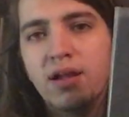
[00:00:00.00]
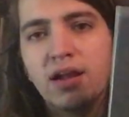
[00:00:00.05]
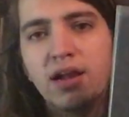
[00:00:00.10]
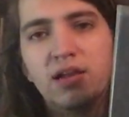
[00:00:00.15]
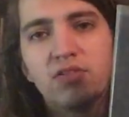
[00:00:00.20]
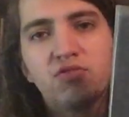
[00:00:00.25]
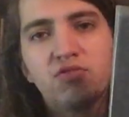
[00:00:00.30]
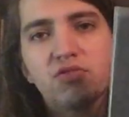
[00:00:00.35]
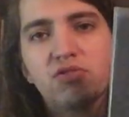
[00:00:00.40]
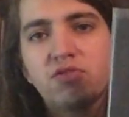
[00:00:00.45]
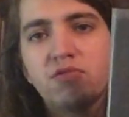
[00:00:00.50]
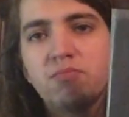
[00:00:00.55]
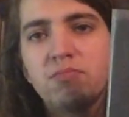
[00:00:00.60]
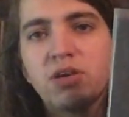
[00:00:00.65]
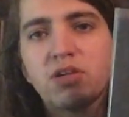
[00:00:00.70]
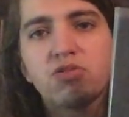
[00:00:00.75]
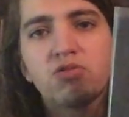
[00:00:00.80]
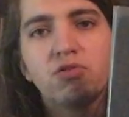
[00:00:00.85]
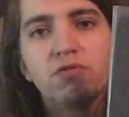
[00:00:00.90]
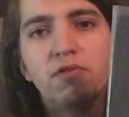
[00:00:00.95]
It's just a
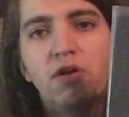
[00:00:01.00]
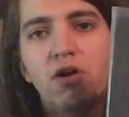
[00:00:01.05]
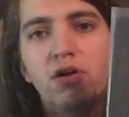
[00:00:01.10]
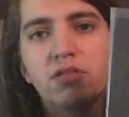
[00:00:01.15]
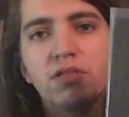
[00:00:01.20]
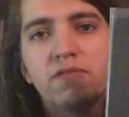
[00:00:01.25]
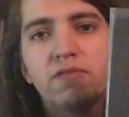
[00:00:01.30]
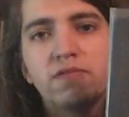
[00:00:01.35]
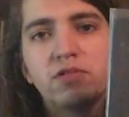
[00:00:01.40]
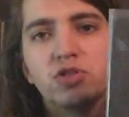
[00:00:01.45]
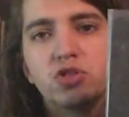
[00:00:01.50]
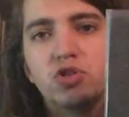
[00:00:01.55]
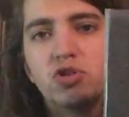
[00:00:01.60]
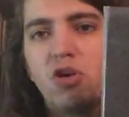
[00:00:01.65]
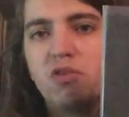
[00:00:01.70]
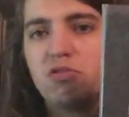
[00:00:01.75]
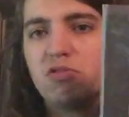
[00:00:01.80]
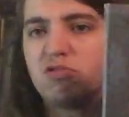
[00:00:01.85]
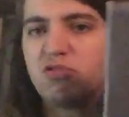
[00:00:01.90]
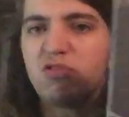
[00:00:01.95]
mixture of all different
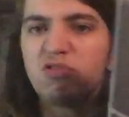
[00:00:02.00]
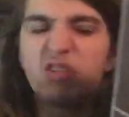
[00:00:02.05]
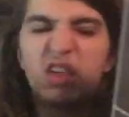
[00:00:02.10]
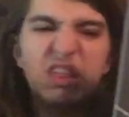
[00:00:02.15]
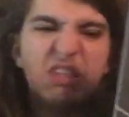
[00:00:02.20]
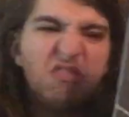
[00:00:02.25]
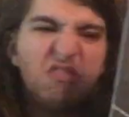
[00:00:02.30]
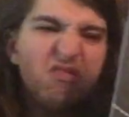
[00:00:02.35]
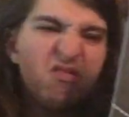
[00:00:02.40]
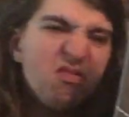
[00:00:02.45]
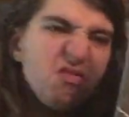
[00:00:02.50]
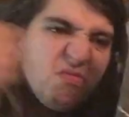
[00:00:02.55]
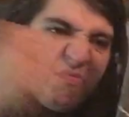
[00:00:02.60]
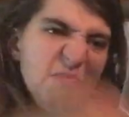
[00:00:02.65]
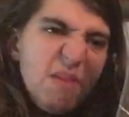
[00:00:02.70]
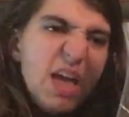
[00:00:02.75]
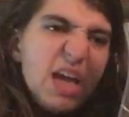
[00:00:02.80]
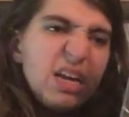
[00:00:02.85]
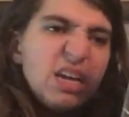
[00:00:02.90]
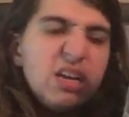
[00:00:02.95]
genres just
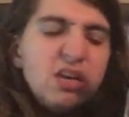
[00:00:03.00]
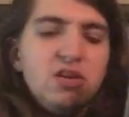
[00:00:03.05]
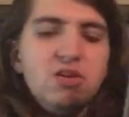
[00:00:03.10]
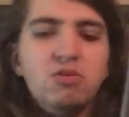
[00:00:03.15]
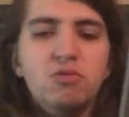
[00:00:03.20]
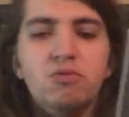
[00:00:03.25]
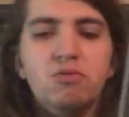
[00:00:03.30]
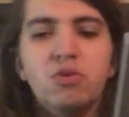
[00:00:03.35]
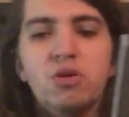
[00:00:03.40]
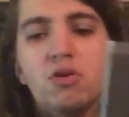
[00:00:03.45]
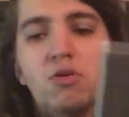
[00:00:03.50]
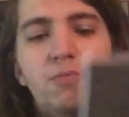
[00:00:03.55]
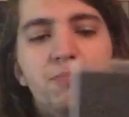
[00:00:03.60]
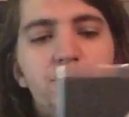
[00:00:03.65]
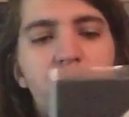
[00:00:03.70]
smacking you or